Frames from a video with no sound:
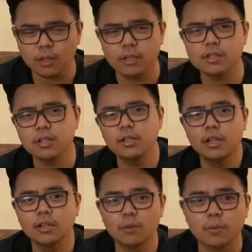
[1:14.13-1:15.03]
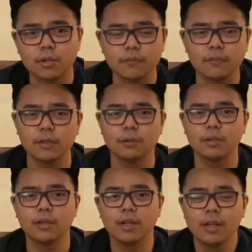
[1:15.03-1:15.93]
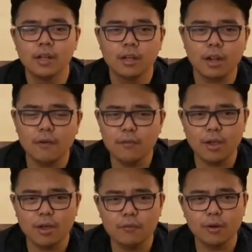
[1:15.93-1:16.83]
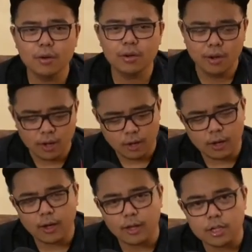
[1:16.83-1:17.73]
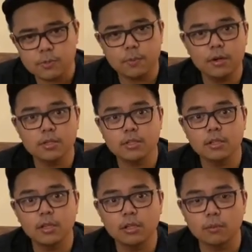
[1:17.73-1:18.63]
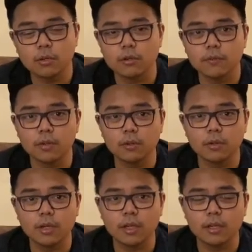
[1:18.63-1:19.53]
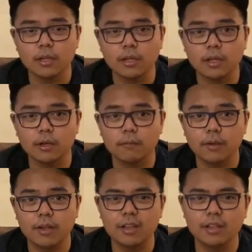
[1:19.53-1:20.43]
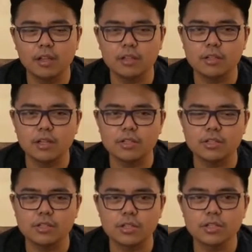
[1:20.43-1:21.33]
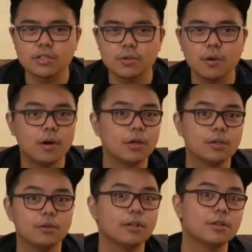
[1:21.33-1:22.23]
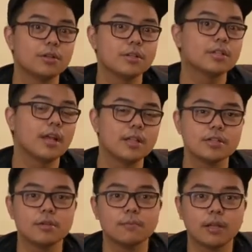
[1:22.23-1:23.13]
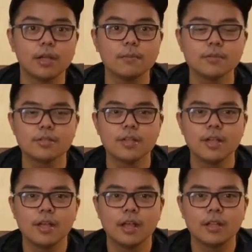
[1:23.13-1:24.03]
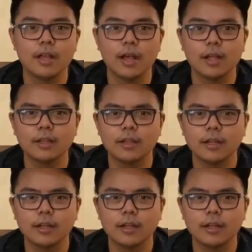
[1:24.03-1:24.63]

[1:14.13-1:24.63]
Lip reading: in studying the word of the Lord. Have you ever experienced studying the word of the Lord and it's just so hard to understand sometimes that